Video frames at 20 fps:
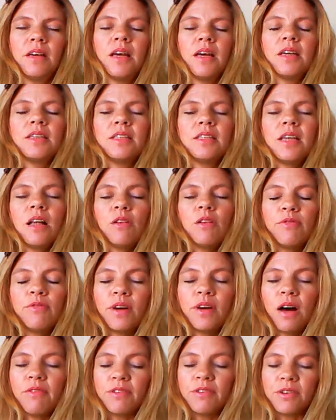
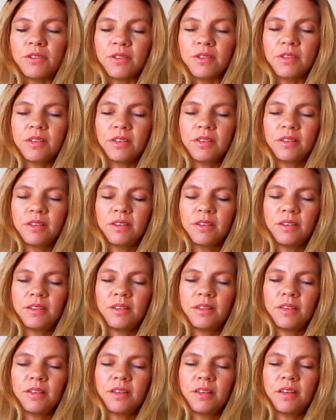self-governed
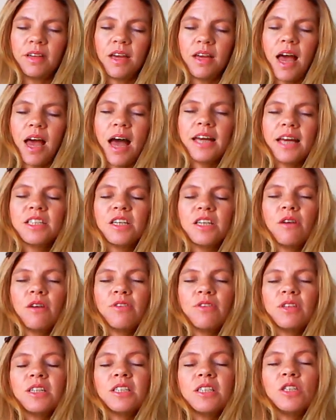and
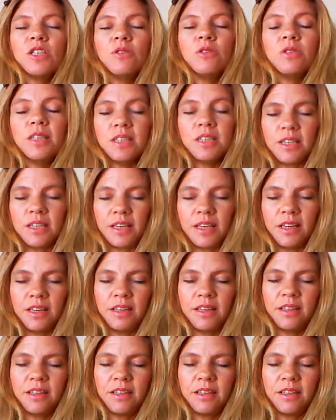governed in unity